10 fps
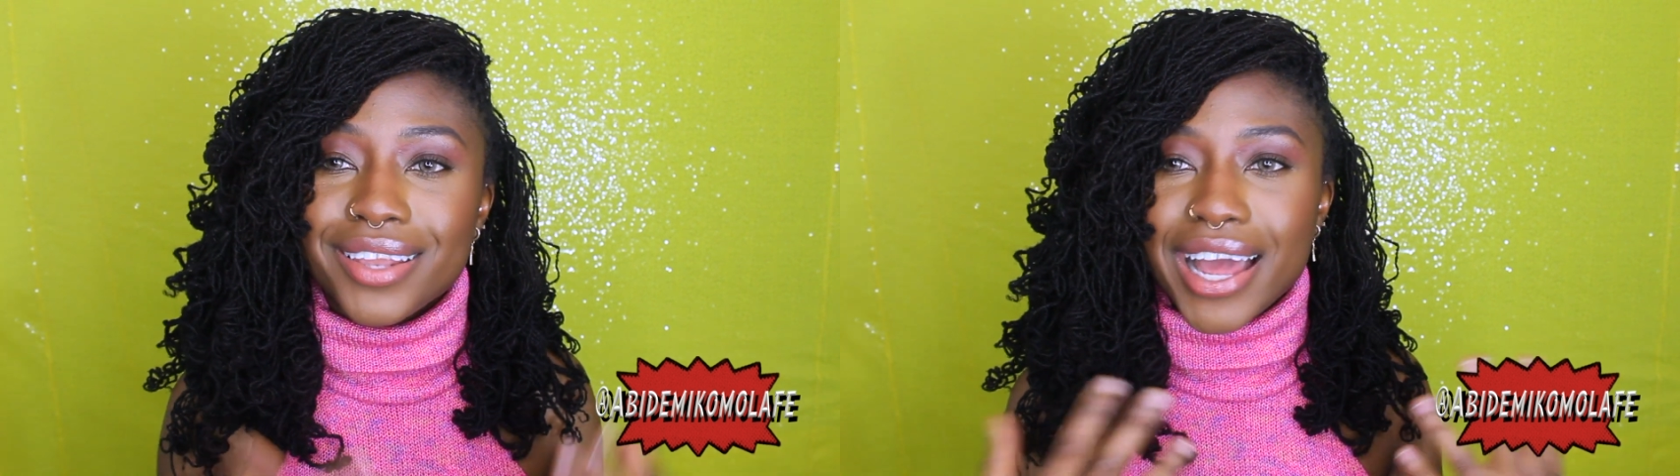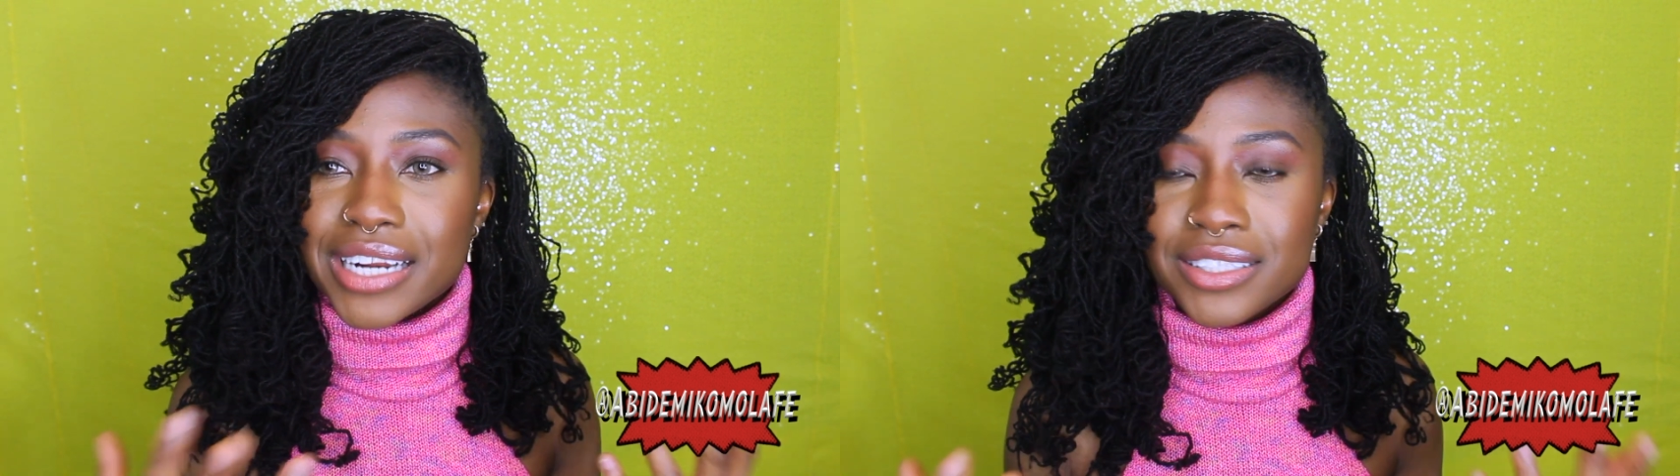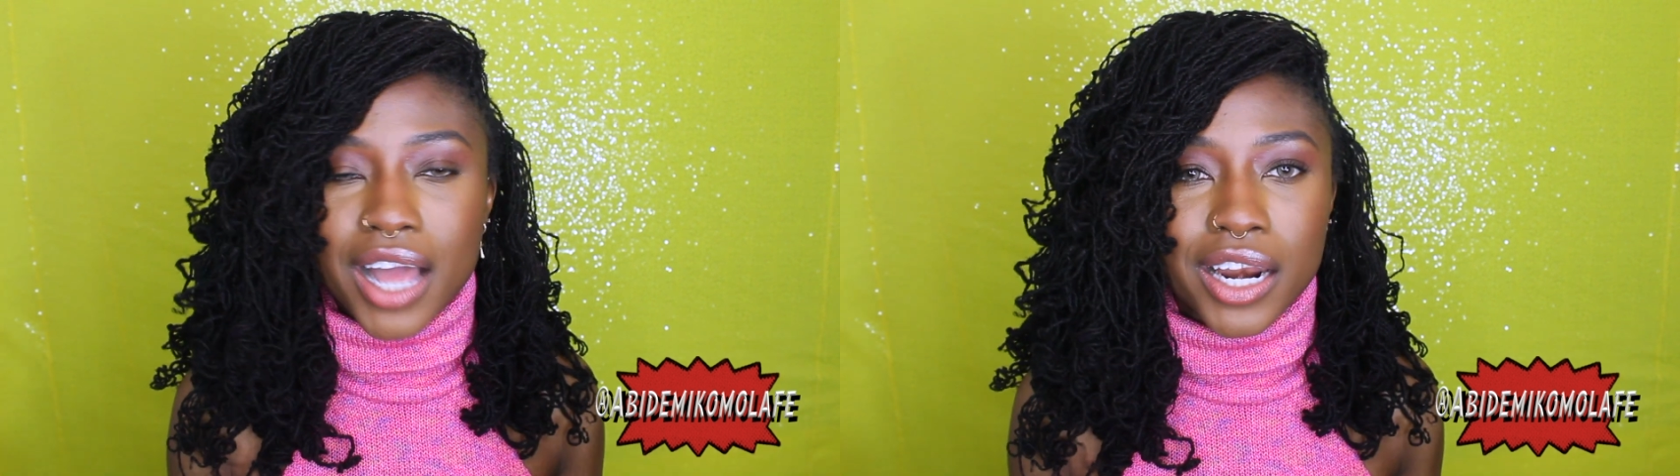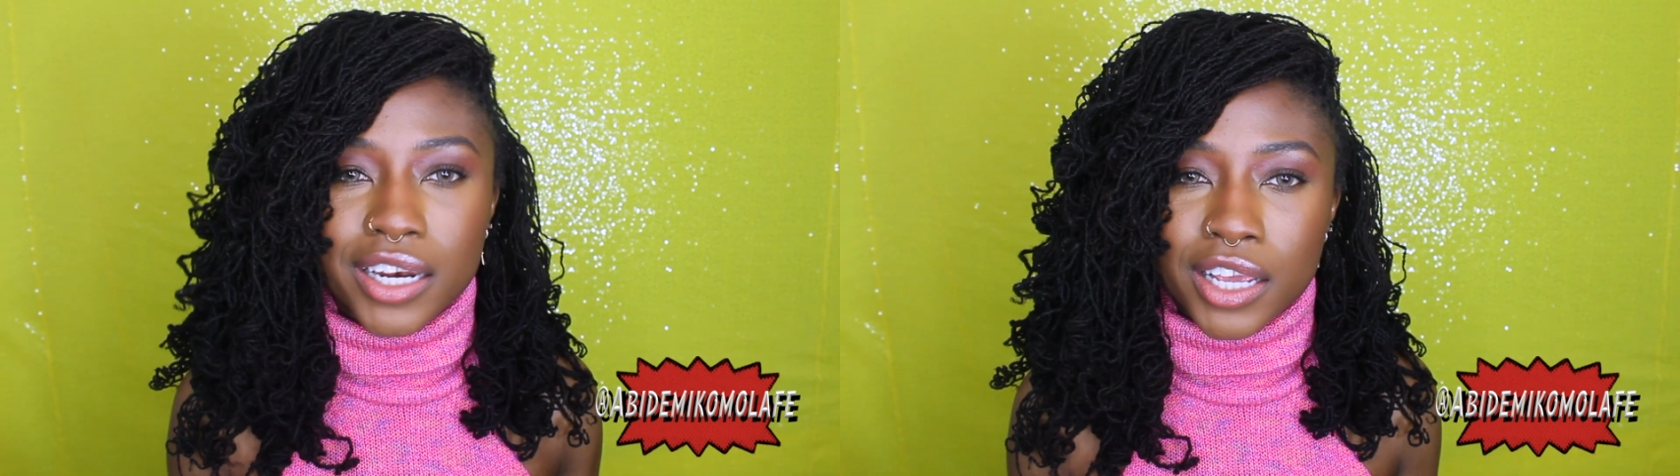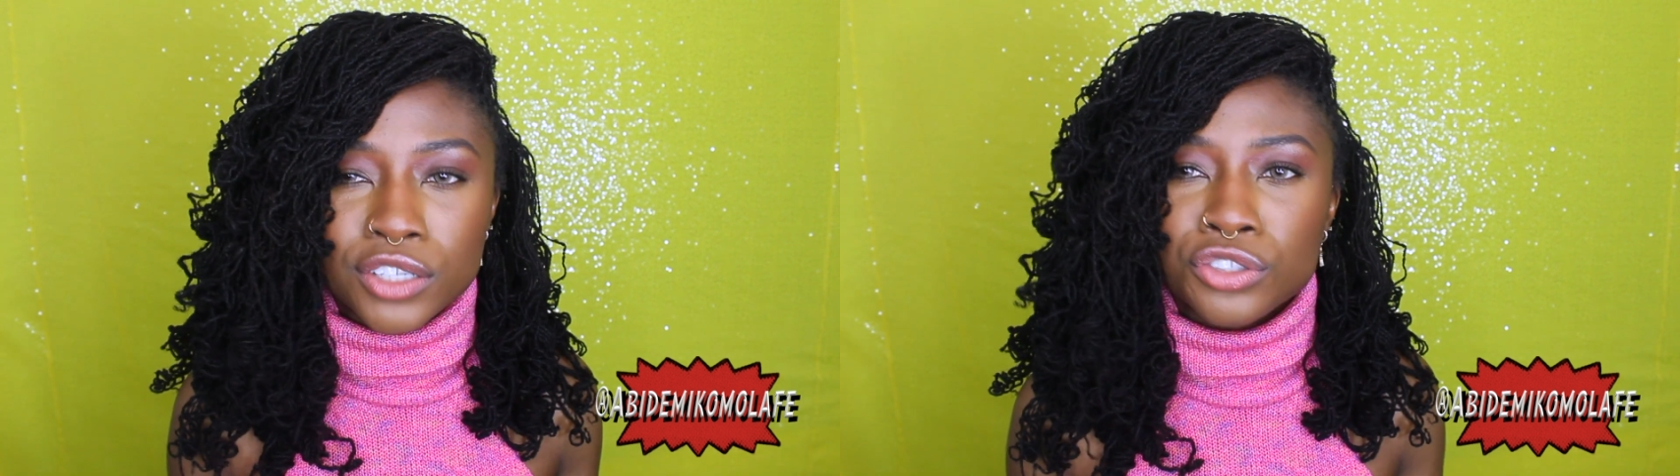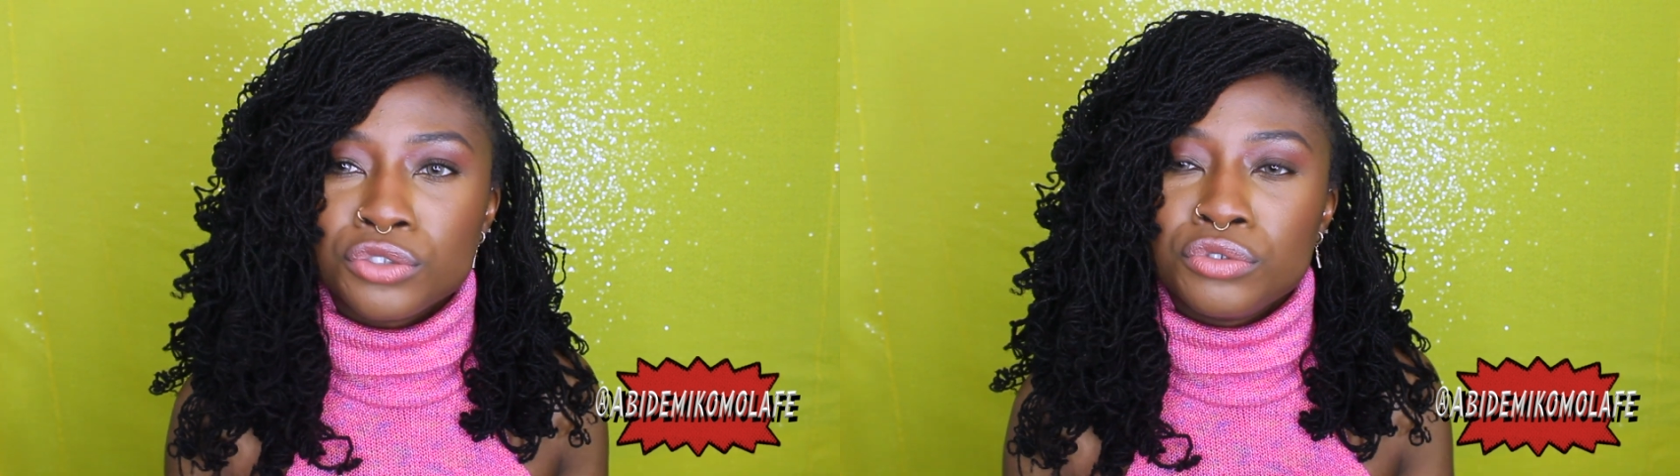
that is not an issue.